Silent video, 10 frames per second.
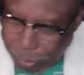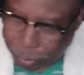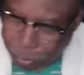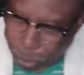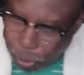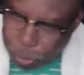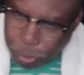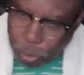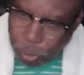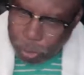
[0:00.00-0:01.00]

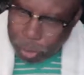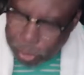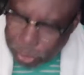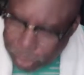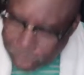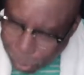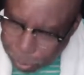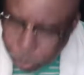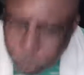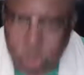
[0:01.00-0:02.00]
Personal
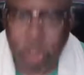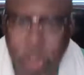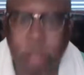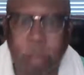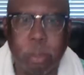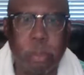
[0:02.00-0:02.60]
discipleship.